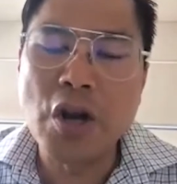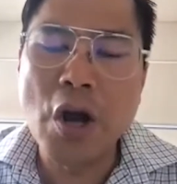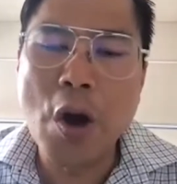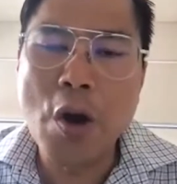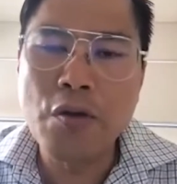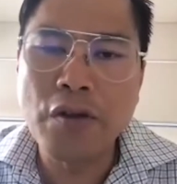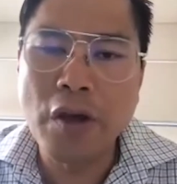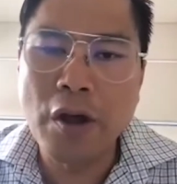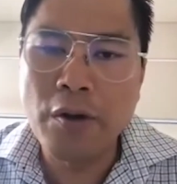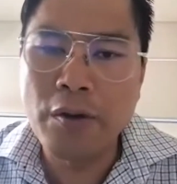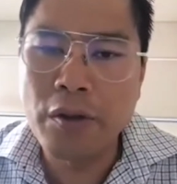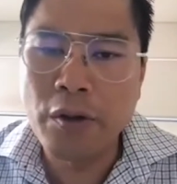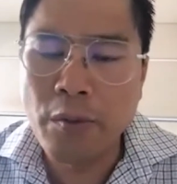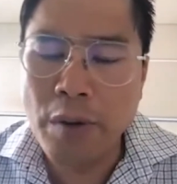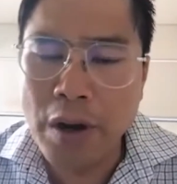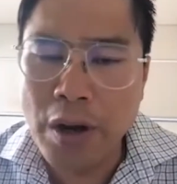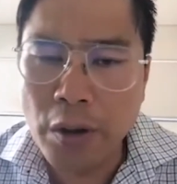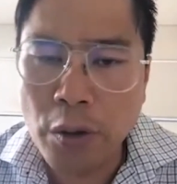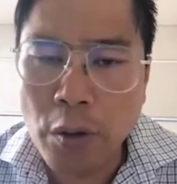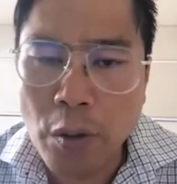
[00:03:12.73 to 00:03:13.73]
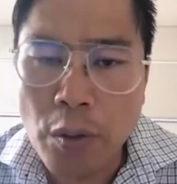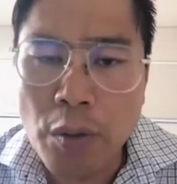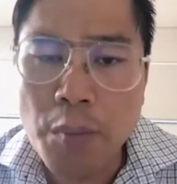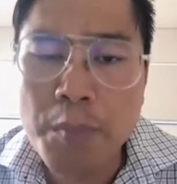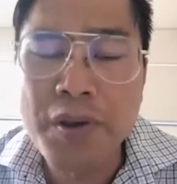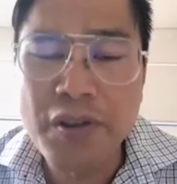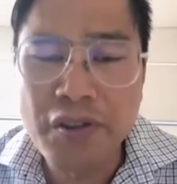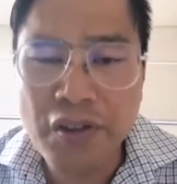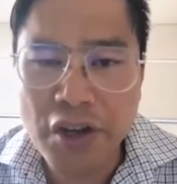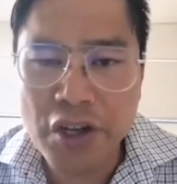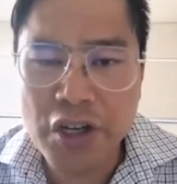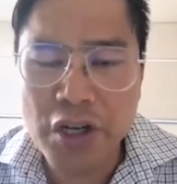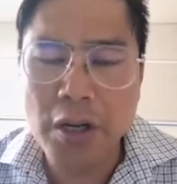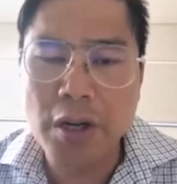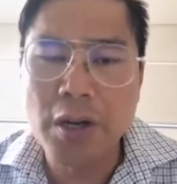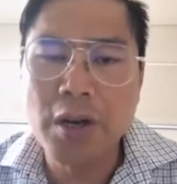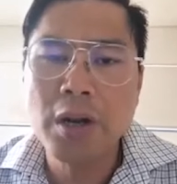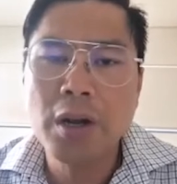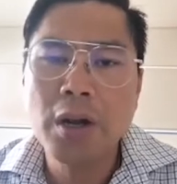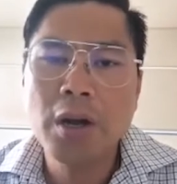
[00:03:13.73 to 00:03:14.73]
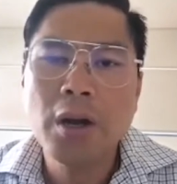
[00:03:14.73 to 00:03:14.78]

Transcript: knows that they're in a good position